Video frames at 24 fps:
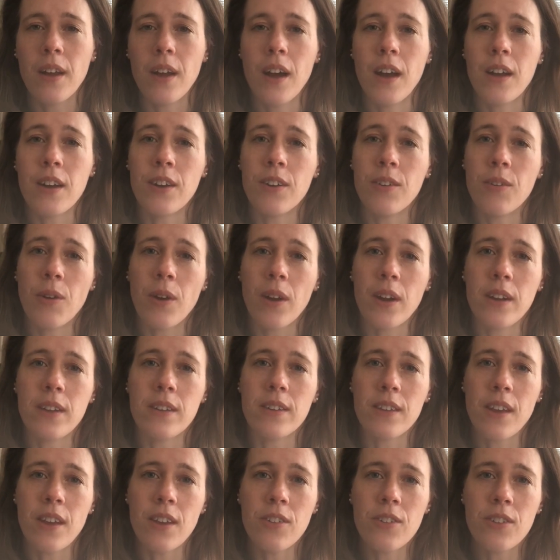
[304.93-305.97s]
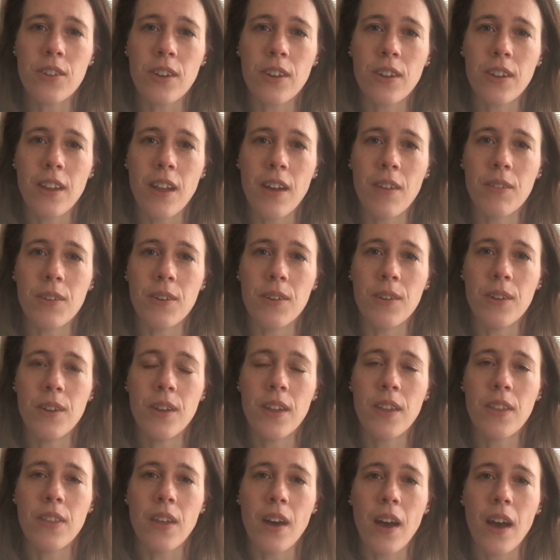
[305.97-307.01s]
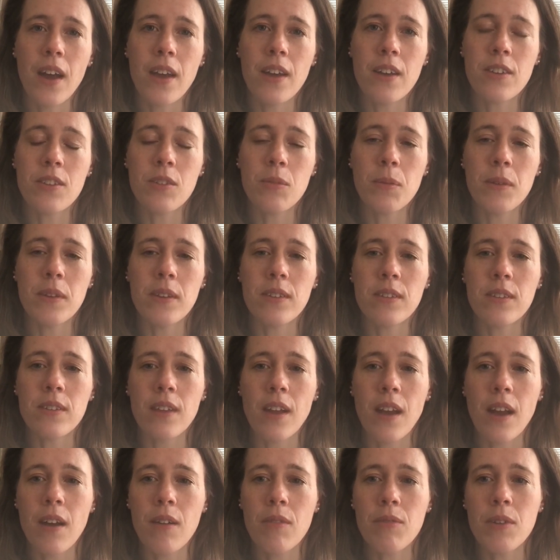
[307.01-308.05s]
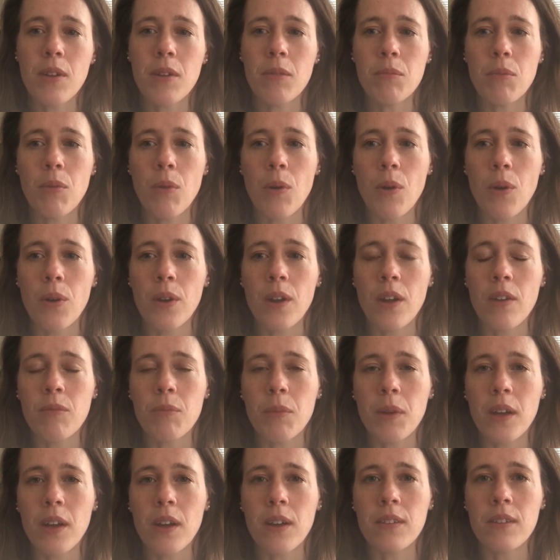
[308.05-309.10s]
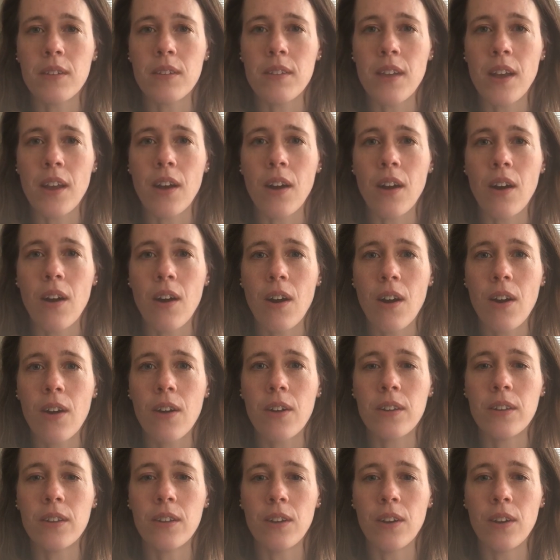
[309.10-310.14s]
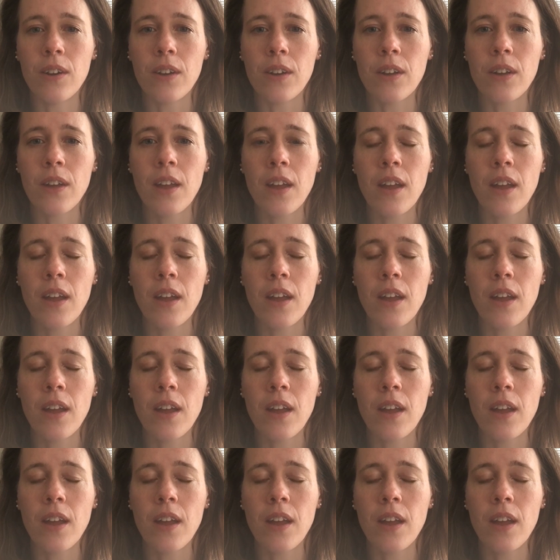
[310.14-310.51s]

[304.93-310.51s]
On an organizational level, the ISP staff and board have begun to take a hard look